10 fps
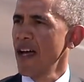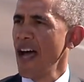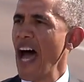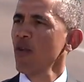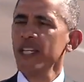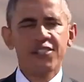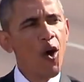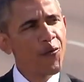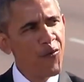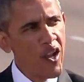How do we
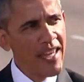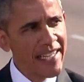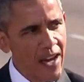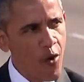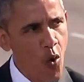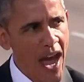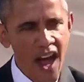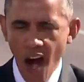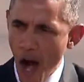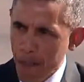so fully give away
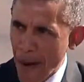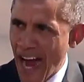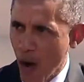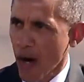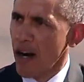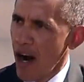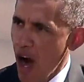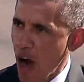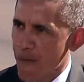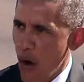our power,
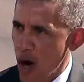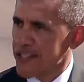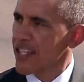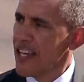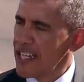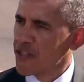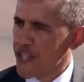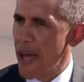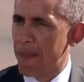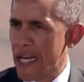our voice in
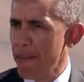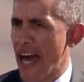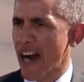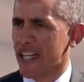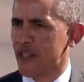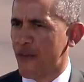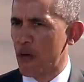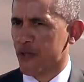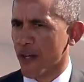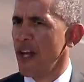shaping America's
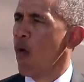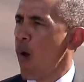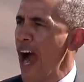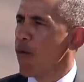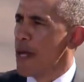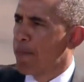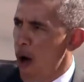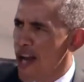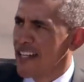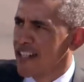future? Why are we
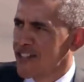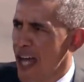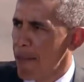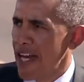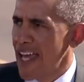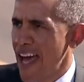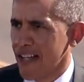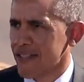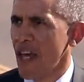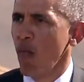pointing to somebody
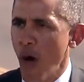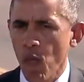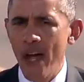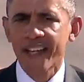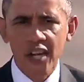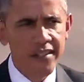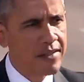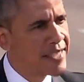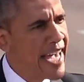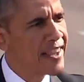else when we could
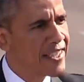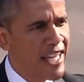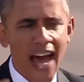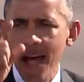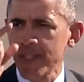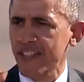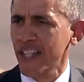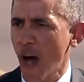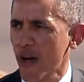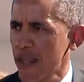take the time just
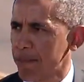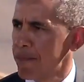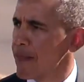to go to the